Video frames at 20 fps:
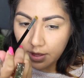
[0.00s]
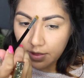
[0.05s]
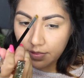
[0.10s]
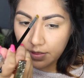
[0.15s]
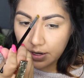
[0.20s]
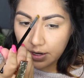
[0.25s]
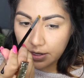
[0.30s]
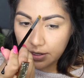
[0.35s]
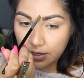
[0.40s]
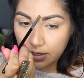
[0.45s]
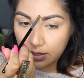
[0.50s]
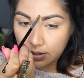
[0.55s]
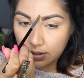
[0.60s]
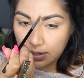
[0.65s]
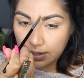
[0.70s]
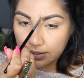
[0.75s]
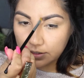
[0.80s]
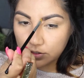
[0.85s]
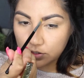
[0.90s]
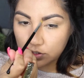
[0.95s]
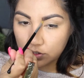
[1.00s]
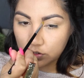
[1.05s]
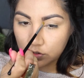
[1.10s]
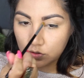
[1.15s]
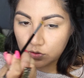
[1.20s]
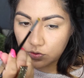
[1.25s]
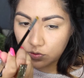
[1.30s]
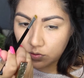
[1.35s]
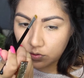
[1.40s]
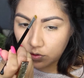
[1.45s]
that I like
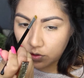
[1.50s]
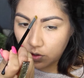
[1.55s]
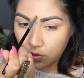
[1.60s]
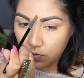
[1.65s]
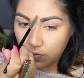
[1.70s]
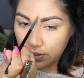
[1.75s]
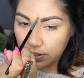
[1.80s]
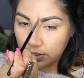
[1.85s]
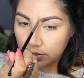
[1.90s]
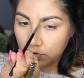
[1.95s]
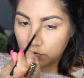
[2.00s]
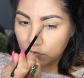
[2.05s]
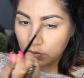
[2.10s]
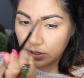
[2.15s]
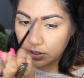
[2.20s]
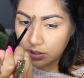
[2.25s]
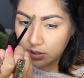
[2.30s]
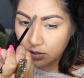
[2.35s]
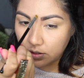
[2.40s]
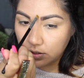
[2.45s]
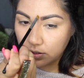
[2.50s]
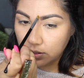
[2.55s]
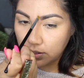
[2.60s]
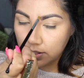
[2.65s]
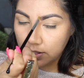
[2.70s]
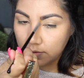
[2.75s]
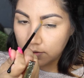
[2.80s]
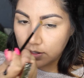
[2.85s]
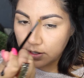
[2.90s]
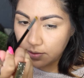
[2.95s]
to go in so I can
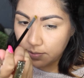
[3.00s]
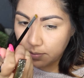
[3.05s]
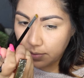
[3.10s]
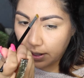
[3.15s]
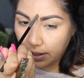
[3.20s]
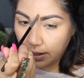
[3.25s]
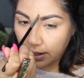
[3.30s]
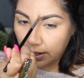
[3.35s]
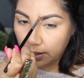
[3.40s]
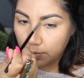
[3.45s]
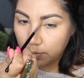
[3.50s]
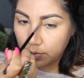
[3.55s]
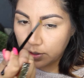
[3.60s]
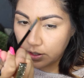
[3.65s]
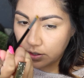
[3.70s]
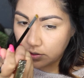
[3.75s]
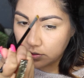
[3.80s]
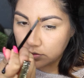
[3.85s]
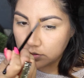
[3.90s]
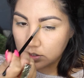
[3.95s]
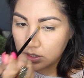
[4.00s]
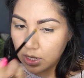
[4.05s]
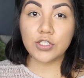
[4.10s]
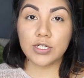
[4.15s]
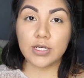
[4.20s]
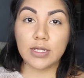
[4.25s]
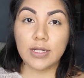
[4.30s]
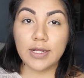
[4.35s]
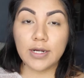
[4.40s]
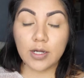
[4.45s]
clean up my eyebrows. To
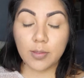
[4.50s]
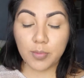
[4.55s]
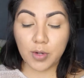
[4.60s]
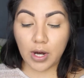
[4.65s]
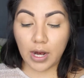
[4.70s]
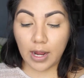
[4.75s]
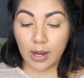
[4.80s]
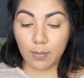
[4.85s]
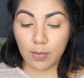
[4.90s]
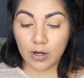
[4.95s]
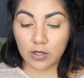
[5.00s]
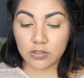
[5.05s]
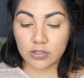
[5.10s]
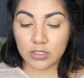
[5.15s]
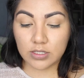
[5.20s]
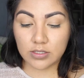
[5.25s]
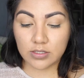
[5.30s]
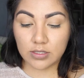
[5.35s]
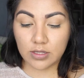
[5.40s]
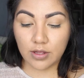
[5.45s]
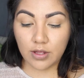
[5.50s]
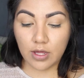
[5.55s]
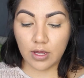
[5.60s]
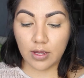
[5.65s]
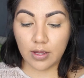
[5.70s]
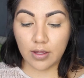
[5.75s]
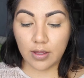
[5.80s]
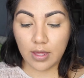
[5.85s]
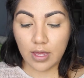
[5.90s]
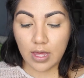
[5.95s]
clean up your eyebrows is
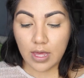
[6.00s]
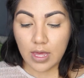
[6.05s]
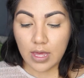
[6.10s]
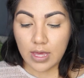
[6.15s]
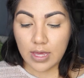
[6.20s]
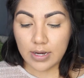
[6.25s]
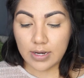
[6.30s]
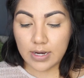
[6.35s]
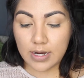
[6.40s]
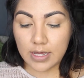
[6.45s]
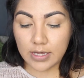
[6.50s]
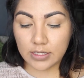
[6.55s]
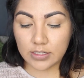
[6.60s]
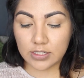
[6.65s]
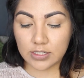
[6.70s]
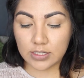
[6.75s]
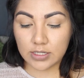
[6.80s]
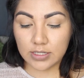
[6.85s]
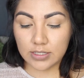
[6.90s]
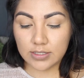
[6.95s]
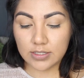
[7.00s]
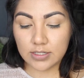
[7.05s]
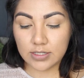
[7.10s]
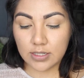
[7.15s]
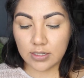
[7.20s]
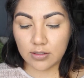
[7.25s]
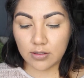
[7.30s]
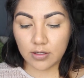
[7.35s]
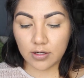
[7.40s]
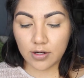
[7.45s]
the NYX
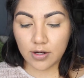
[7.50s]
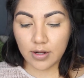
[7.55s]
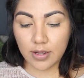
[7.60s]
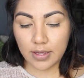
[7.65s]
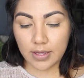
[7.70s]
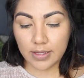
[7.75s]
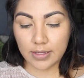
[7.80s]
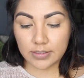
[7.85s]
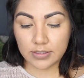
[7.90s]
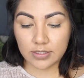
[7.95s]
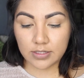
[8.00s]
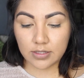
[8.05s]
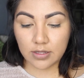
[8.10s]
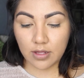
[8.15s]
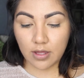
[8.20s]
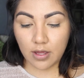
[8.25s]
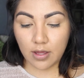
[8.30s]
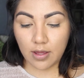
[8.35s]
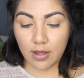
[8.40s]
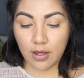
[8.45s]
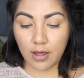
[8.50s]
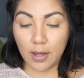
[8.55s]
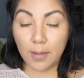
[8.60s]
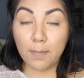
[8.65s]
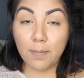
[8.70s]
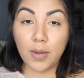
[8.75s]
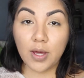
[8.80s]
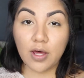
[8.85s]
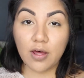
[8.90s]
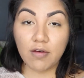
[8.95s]
concealer. It's the
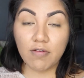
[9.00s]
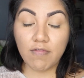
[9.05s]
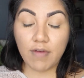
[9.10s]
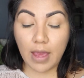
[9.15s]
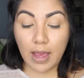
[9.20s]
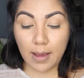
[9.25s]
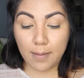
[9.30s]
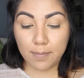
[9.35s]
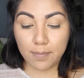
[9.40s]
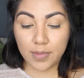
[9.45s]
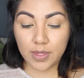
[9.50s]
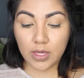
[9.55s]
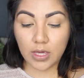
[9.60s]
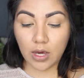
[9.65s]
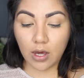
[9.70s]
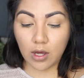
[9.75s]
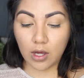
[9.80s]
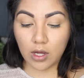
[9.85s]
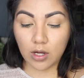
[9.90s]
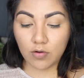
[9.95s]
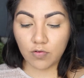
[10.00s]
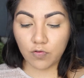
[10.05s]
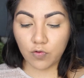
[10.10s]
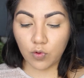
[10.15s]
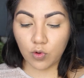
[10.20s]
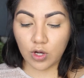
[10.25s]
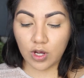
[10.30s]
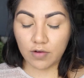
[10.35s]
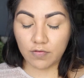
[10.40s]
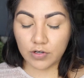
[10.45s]
Above and Beyond
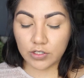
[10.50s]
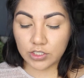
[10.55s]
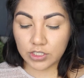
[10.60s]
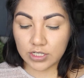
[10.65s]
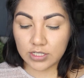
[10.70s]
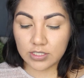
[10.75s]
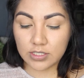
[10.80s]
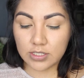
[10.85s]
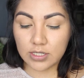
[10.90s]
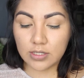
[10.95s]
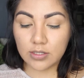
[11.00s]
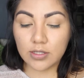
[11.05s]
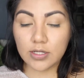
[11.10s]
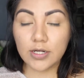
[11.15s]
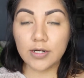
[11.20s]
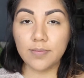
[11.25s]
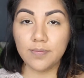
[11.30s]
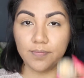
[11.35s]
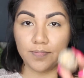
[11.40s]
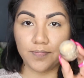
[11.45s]
Full Coverage Concealer.